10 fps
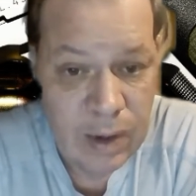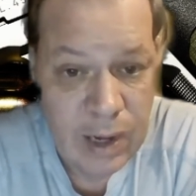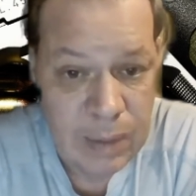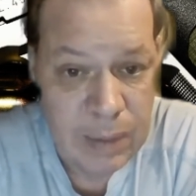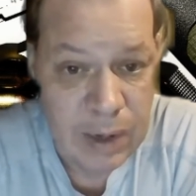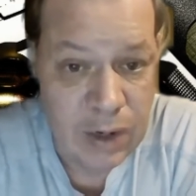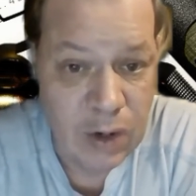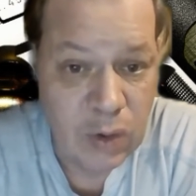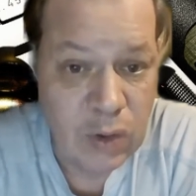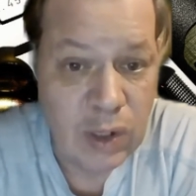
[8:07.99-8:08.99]
I mean, I
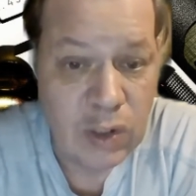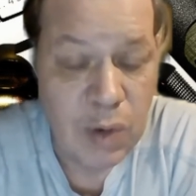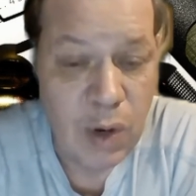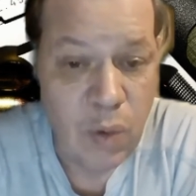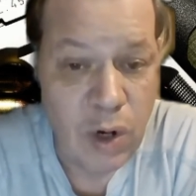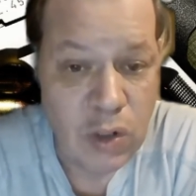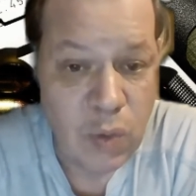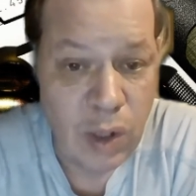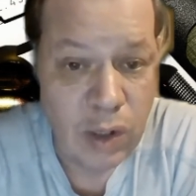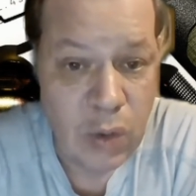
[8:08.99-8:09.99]
know you guys probably watched a
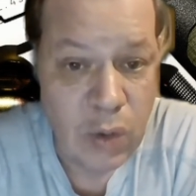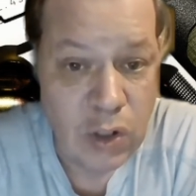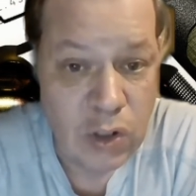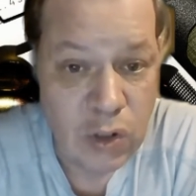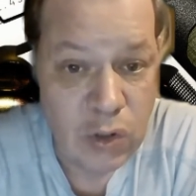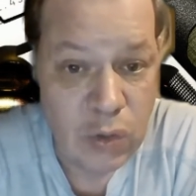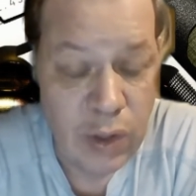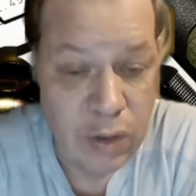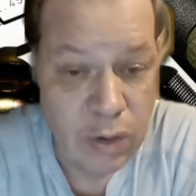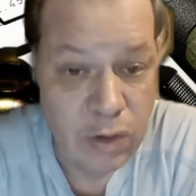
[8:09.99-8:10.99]
while ago when I showed you a
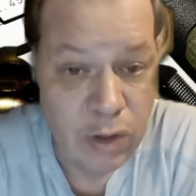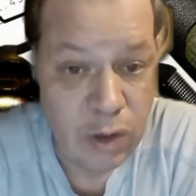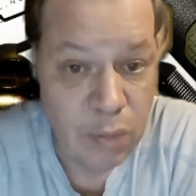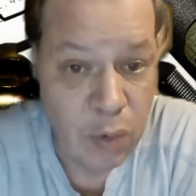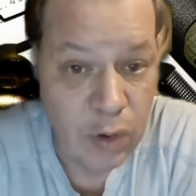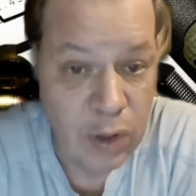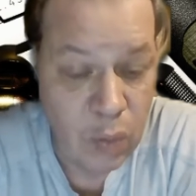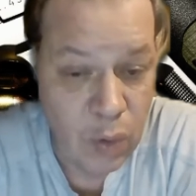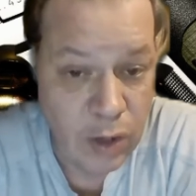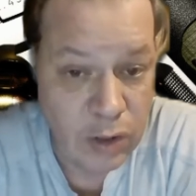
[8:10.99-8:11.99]
13-year-old boy that
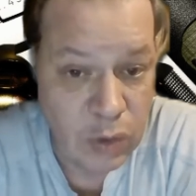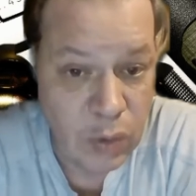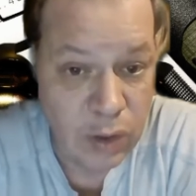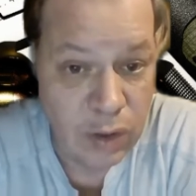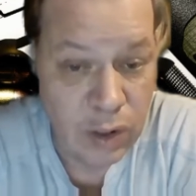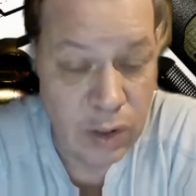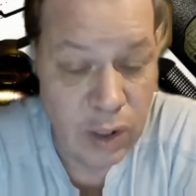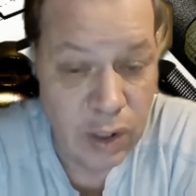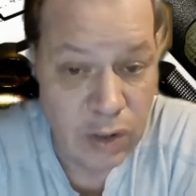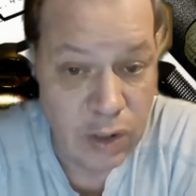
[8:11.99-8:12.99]
walked into
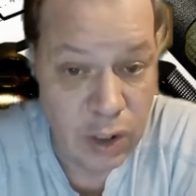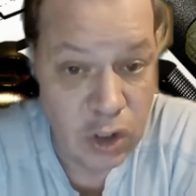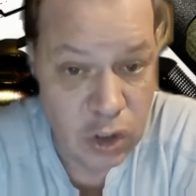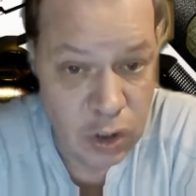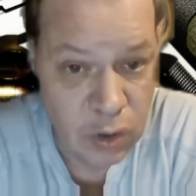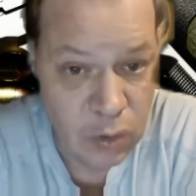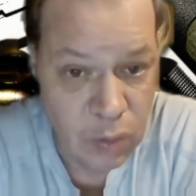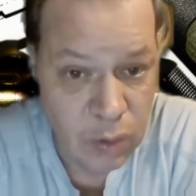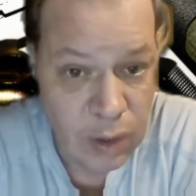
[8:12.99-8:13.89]
a gun show